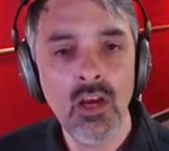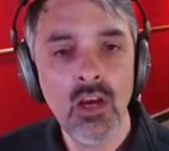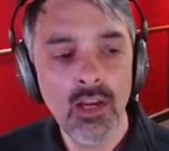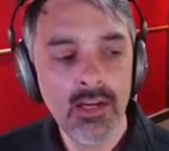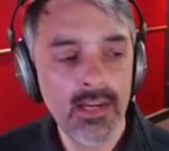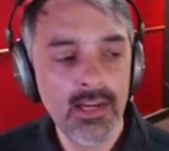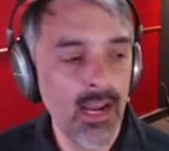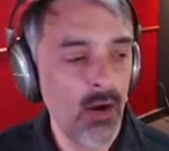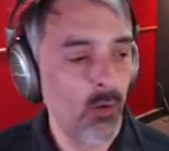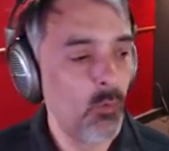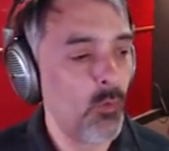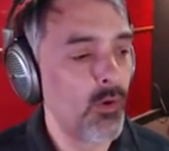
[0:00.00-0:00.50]

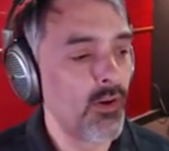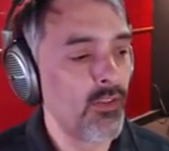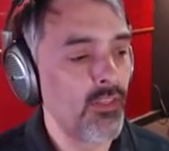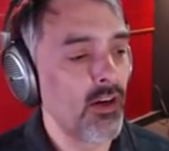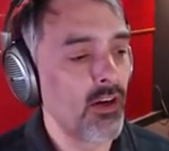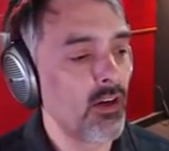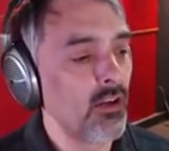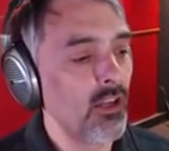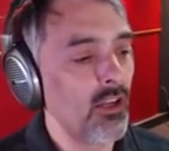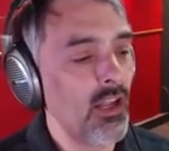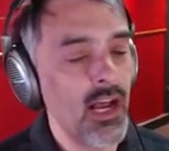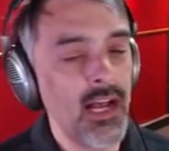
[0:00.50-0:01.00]
Now, were
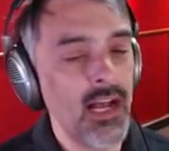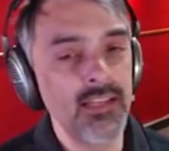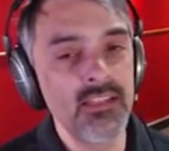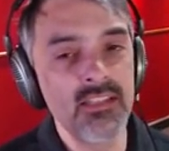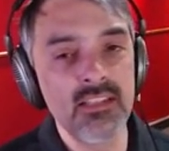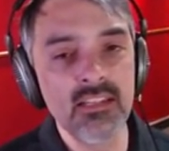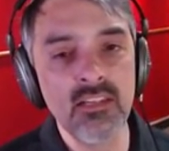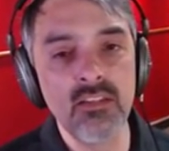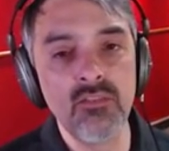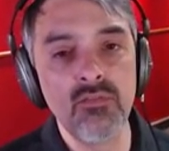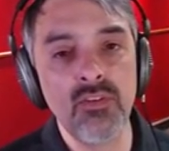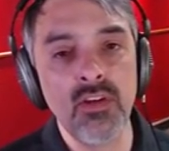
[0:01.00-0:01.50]
there lots
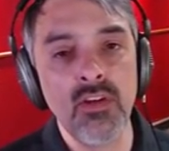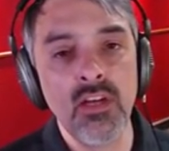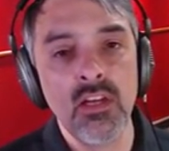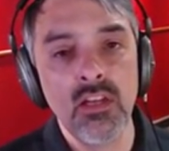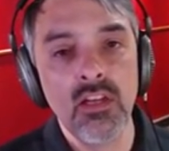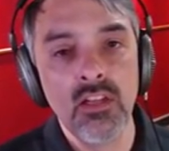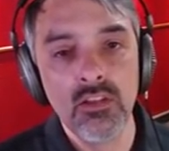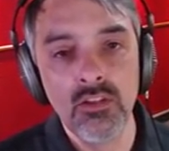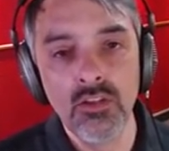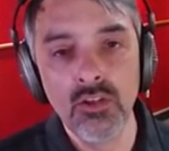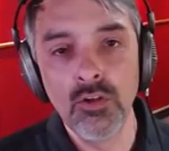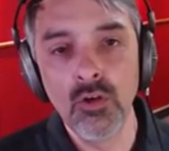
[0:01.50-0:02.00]
of
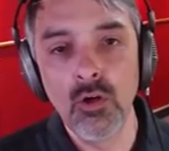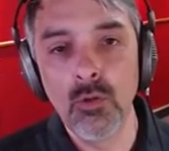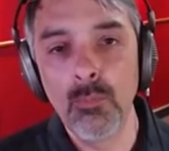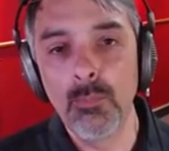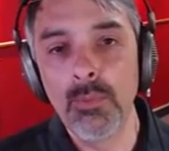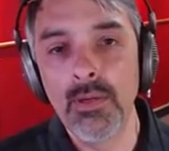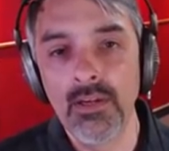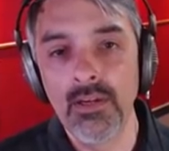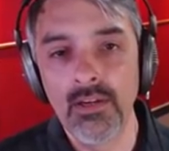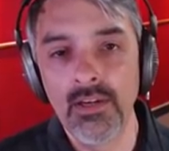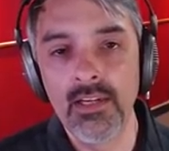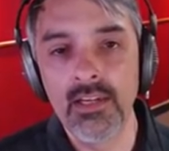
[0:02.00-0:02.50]
little
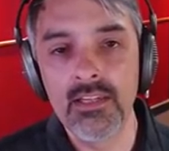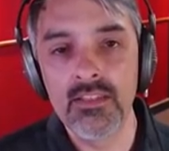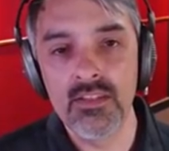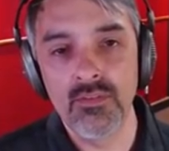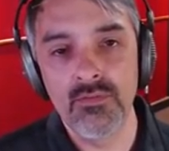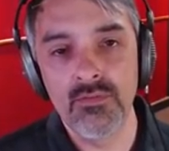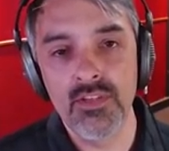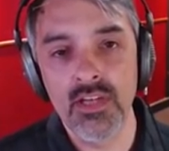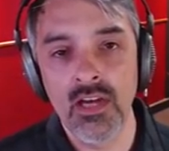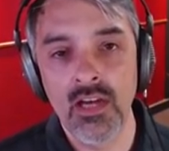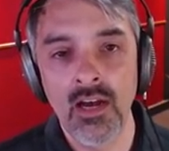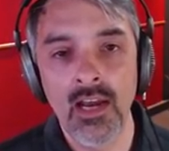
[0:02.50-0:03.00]
periods
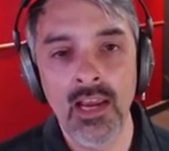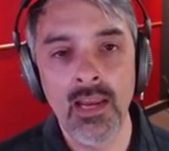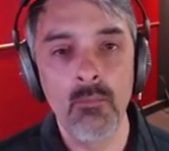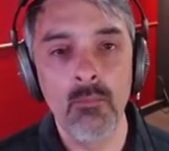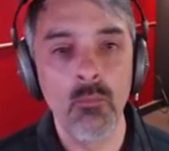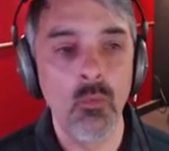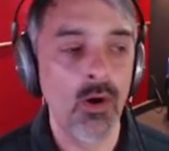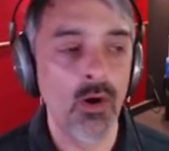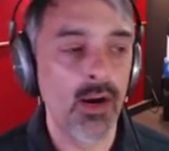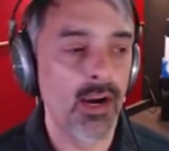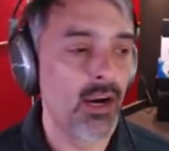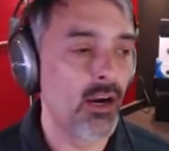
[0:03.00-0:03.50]
of time
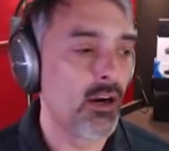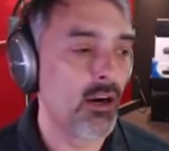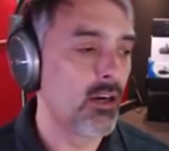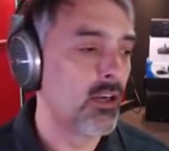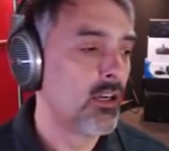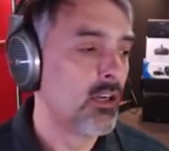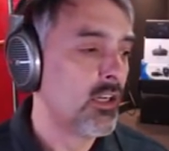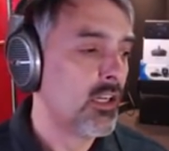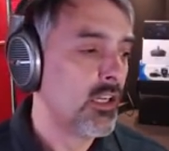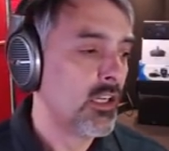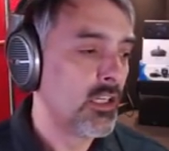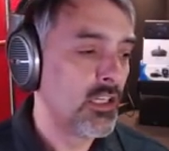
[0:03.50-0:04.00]
where,
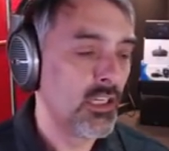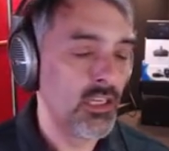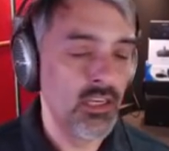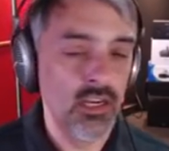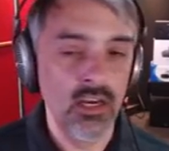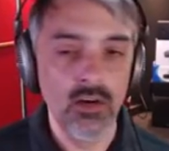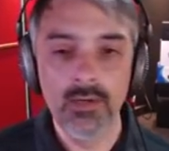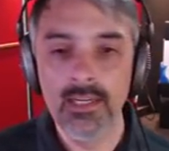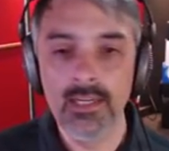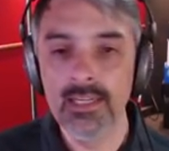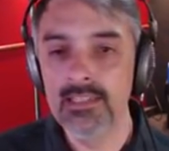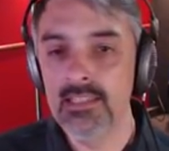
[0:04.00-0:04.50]
you
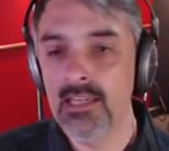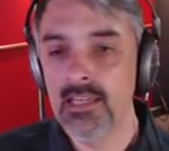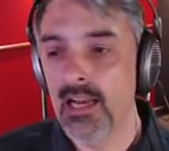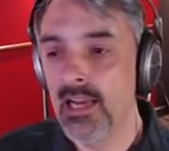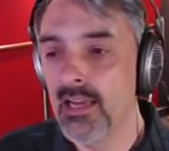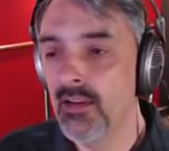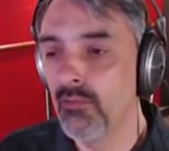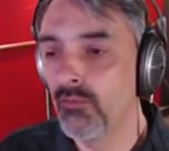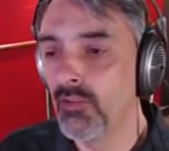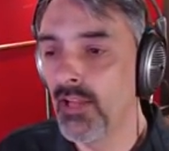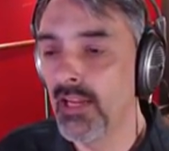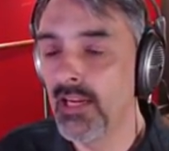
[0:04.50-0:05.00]
know, he's kind
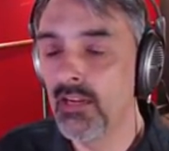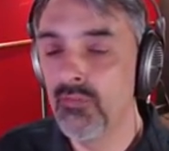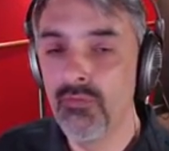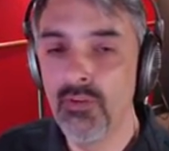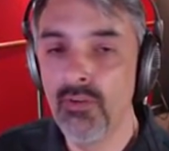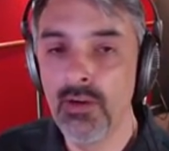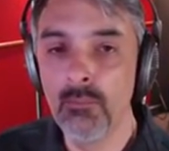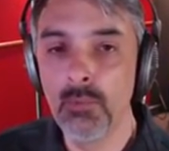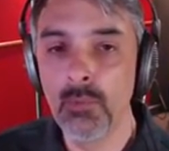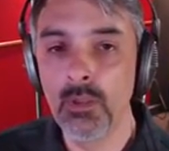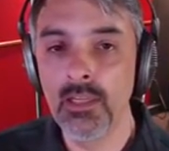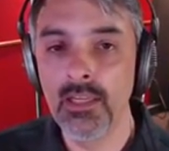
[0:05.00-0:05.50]
of like
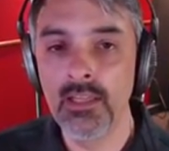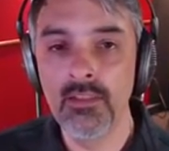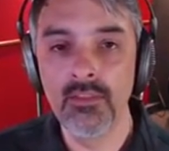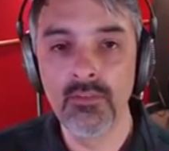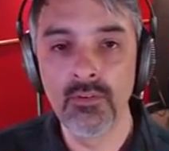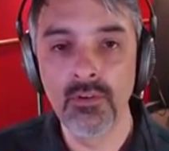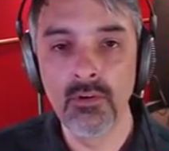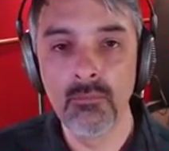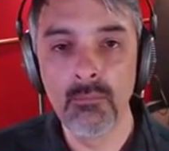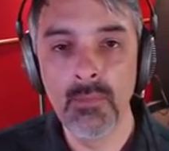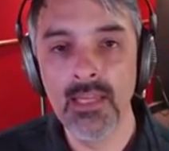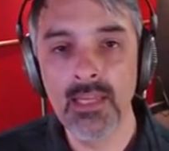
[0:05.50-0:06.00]
fumbling
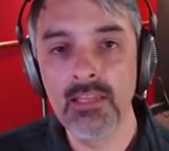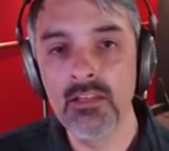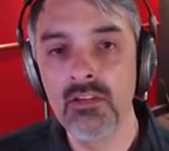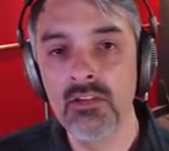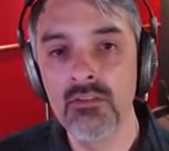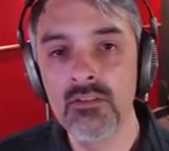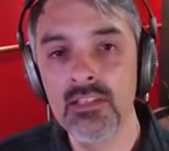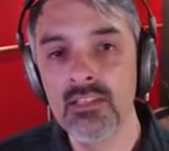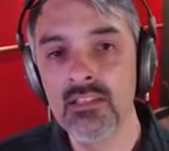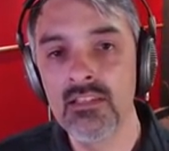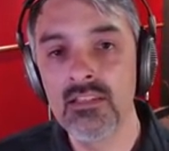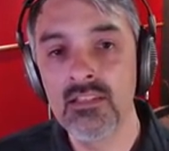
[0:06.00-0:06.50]
through
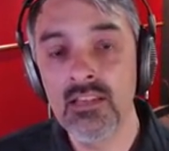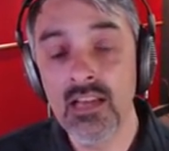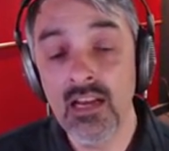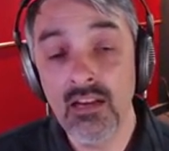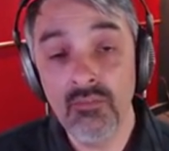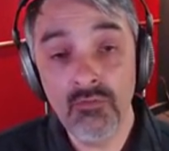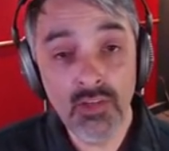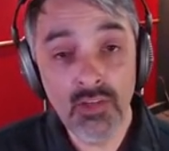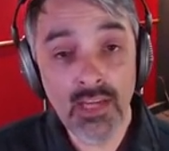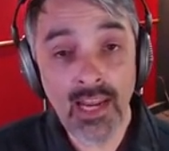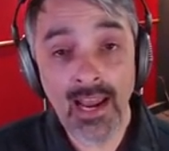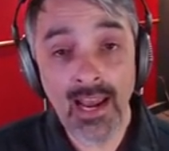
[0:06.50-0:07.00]
menus and
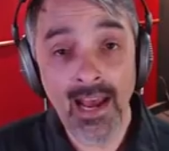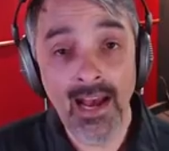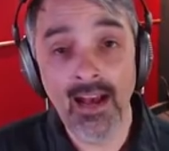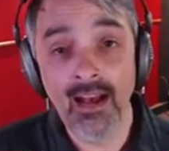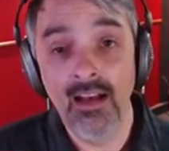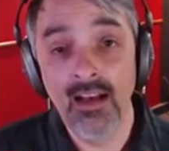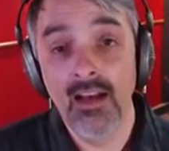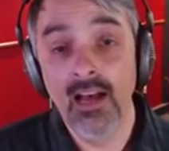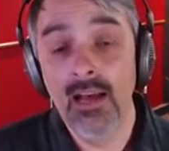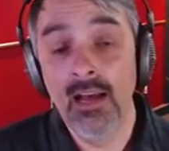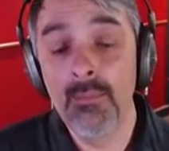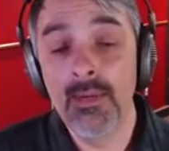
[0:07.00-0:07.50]
stuff? Yeah.
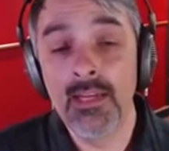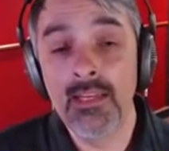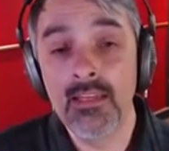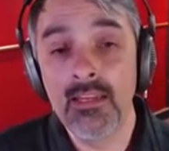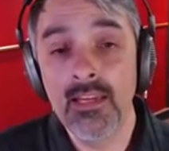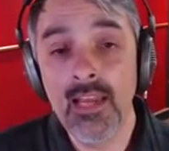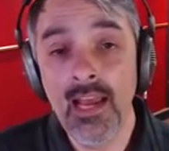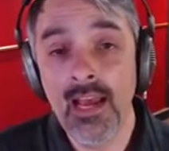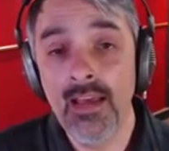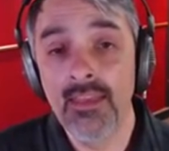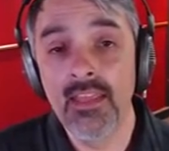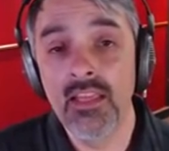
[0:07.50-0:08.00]
I mean,
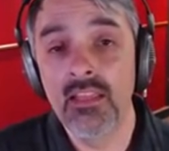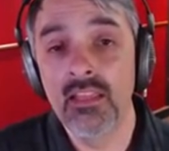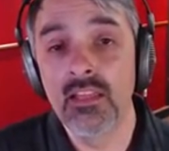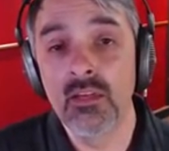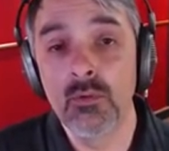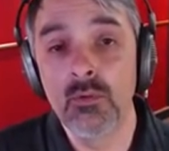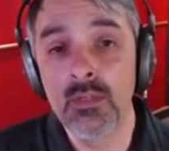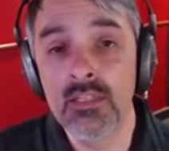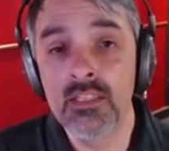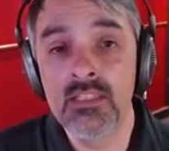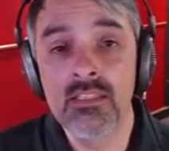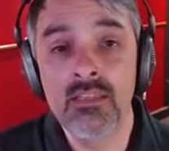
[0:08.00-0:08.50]
yeah, th there
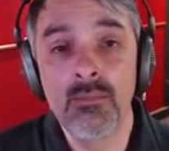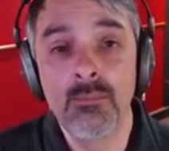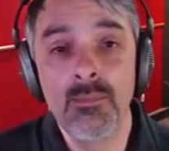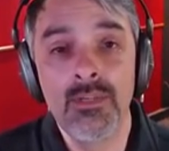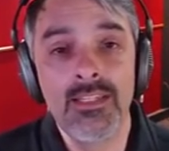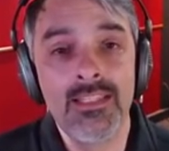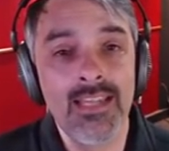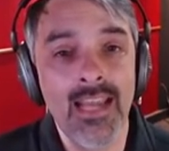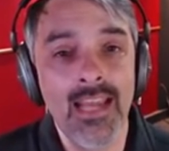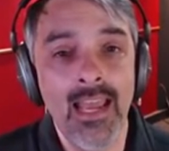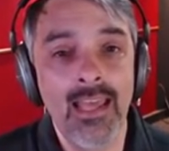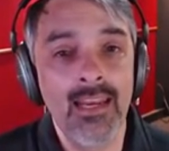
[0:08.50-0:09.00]
was some
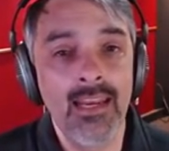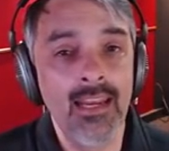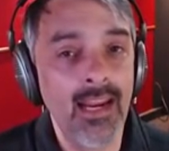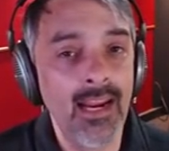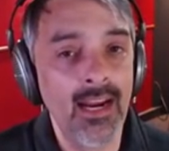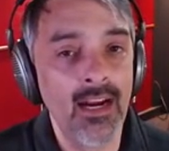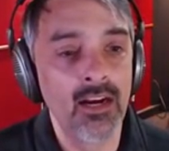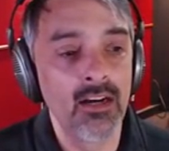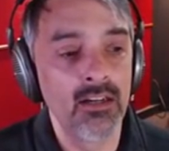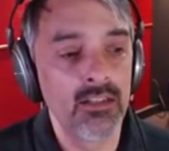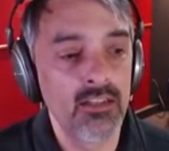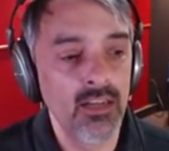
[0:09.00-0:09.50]
dead
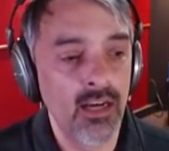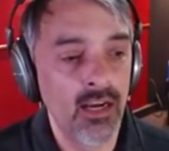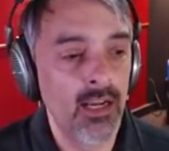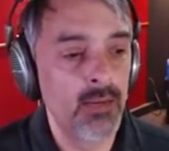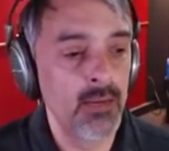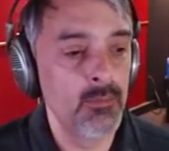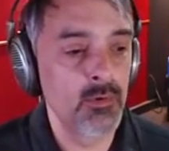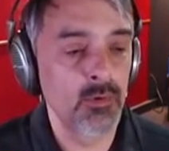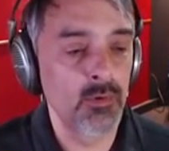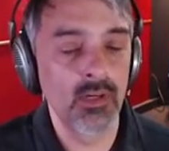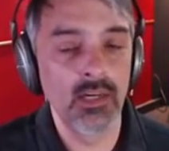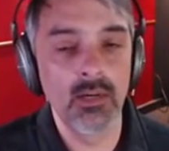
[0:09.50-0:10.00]
air
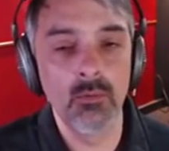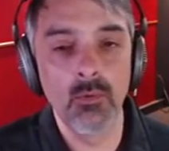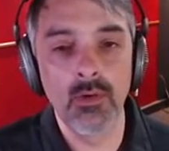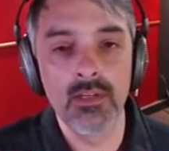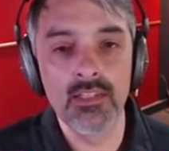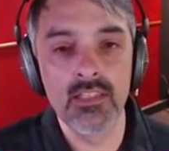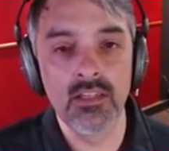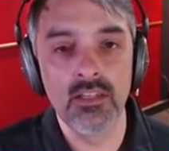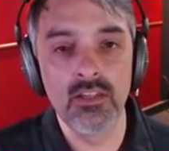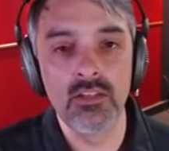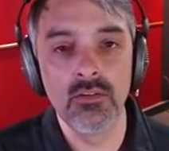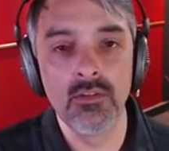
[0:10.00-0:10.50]
times where he
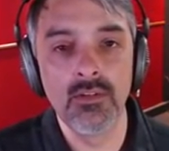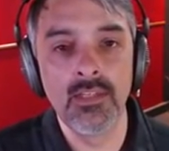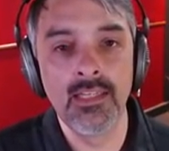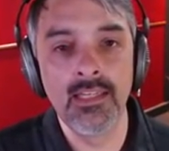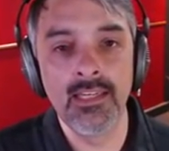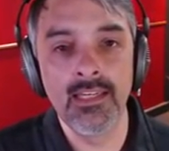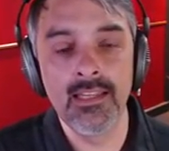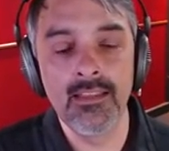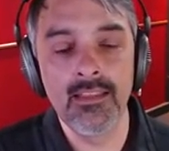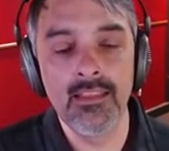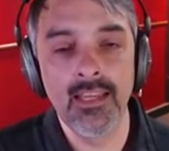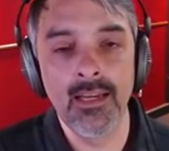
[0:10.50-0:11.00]
wasn't doing
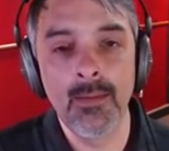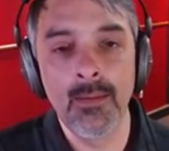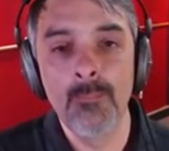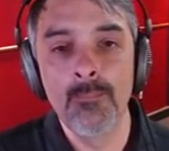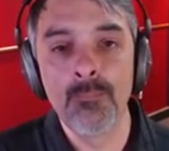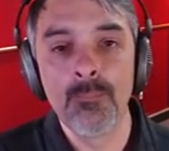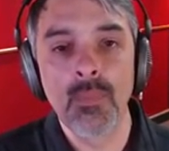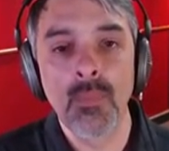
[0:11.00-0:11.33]
anything.